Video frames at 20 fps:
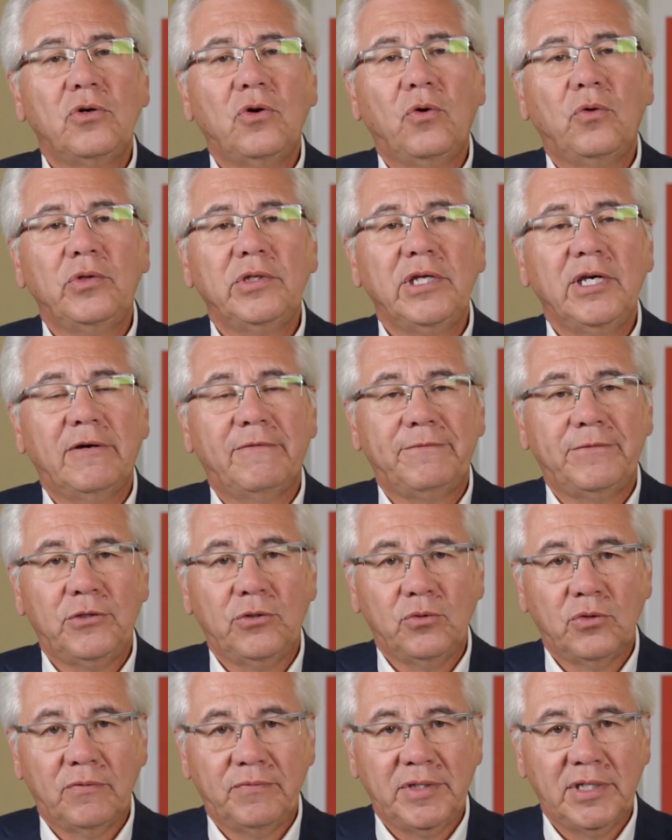are only a
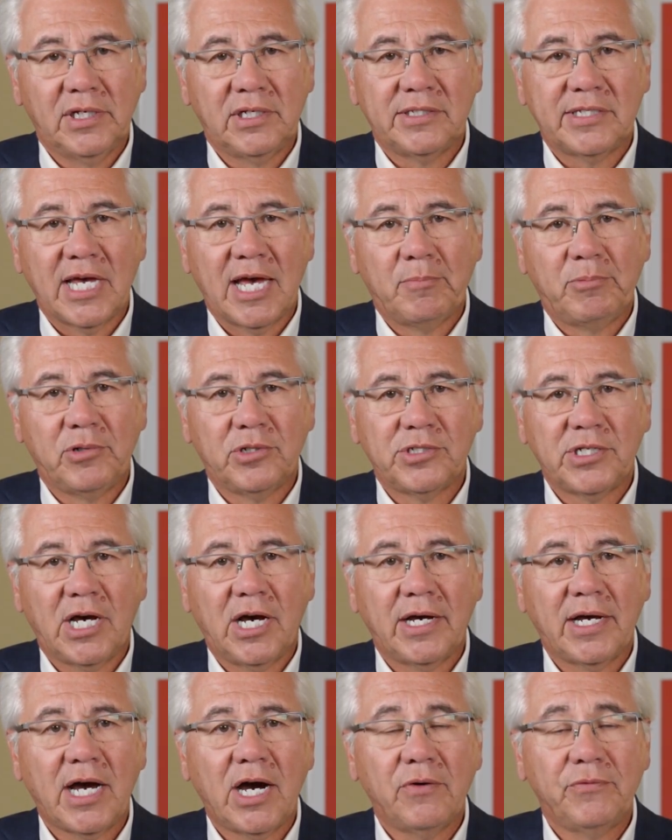few of the examples
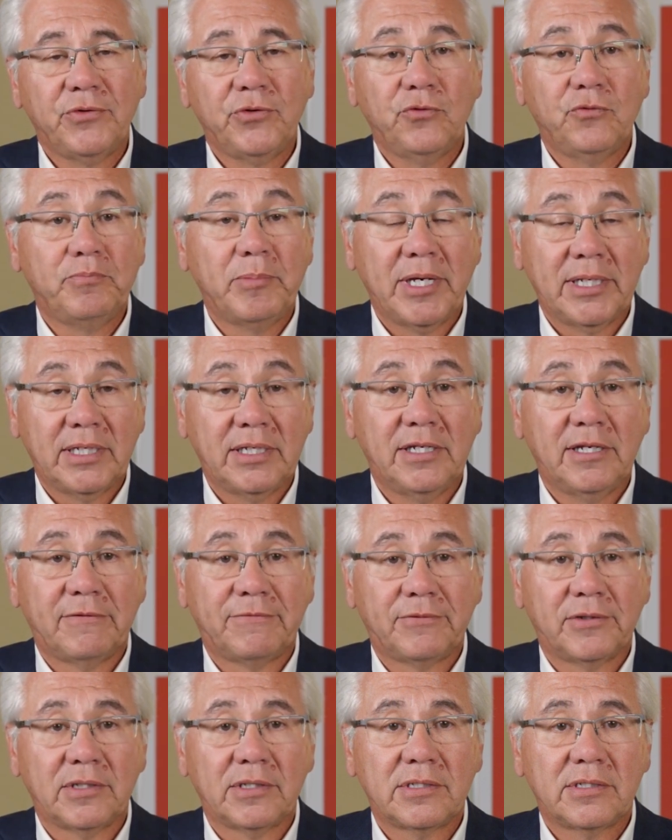of how you've made a
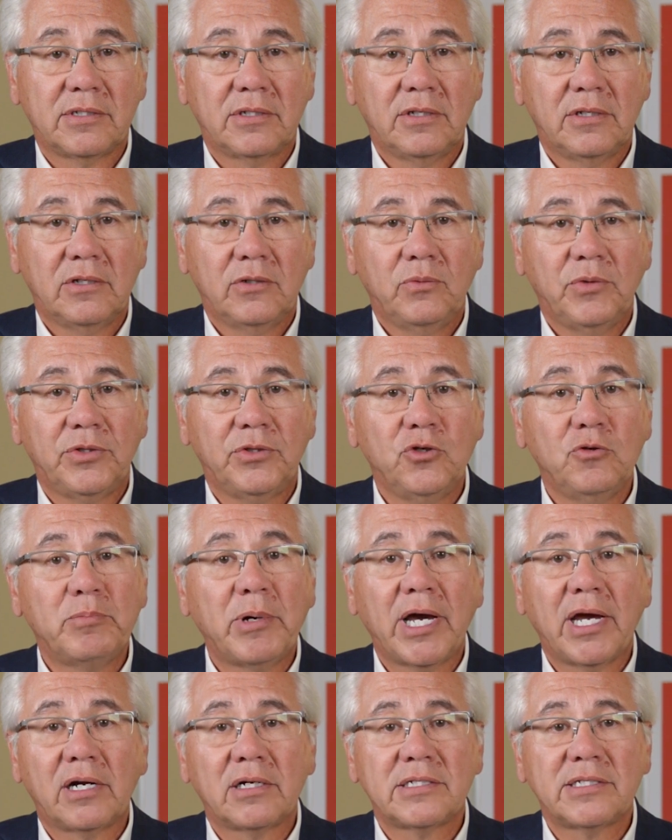difference. With you
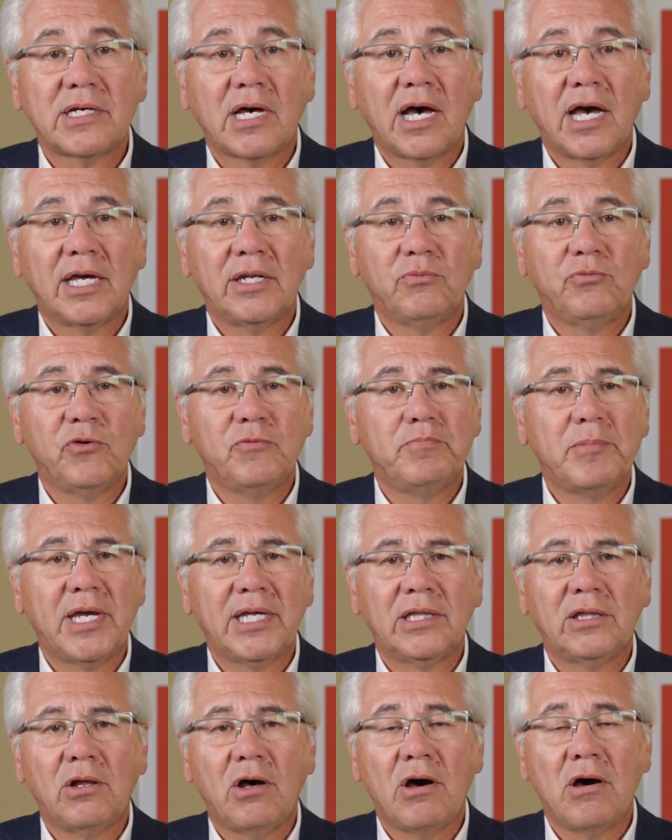by our side, we've
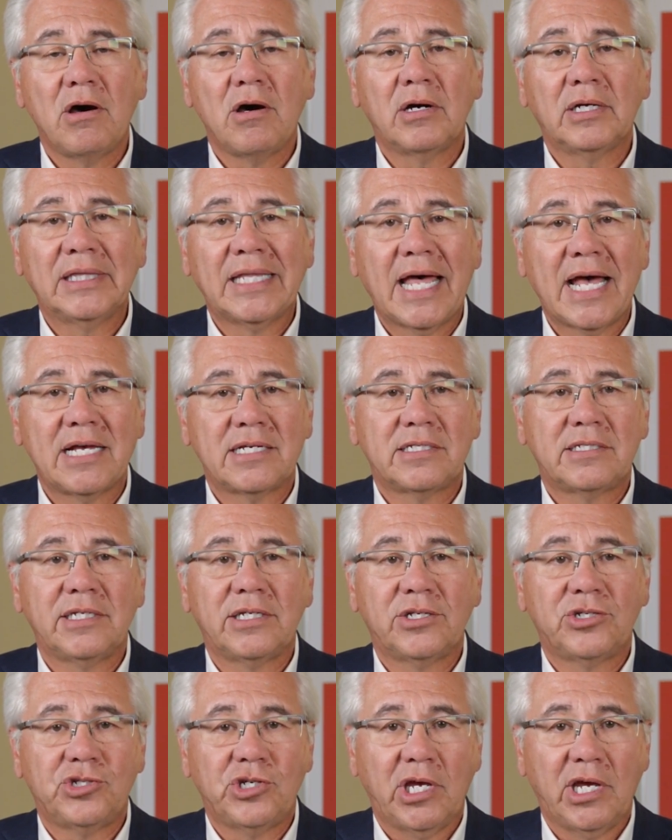made
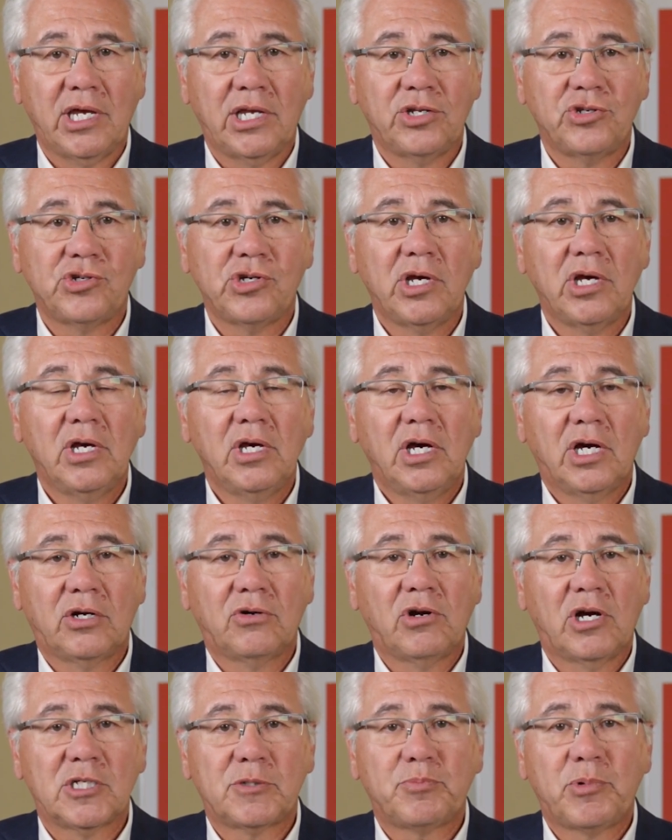long-lasting change
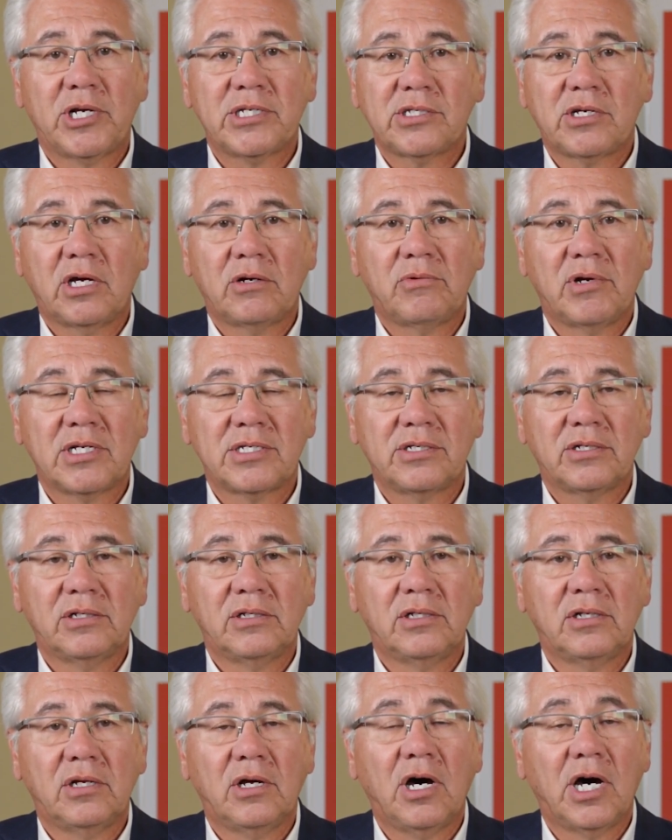across
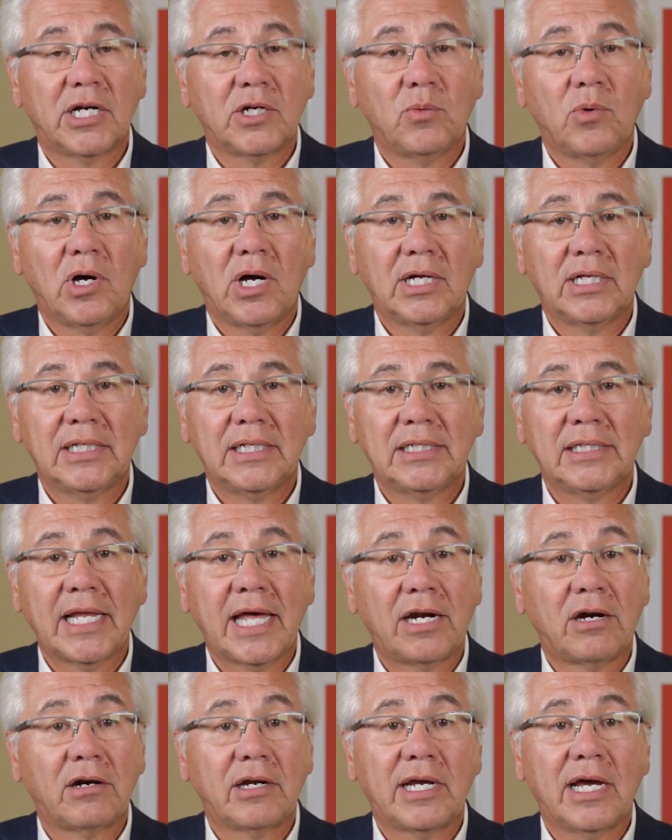Prescott-Russell, Ottawa,
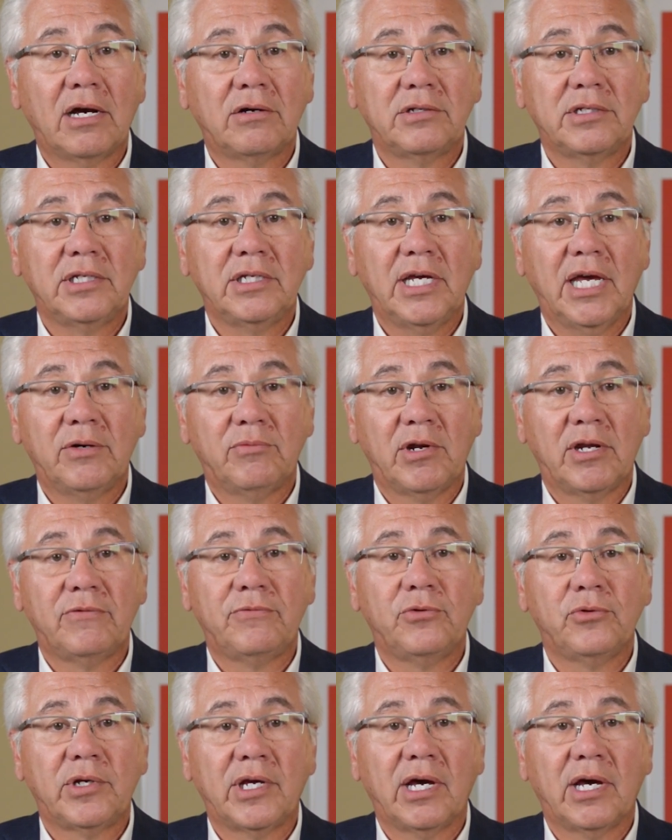Lanark County, and Renfrew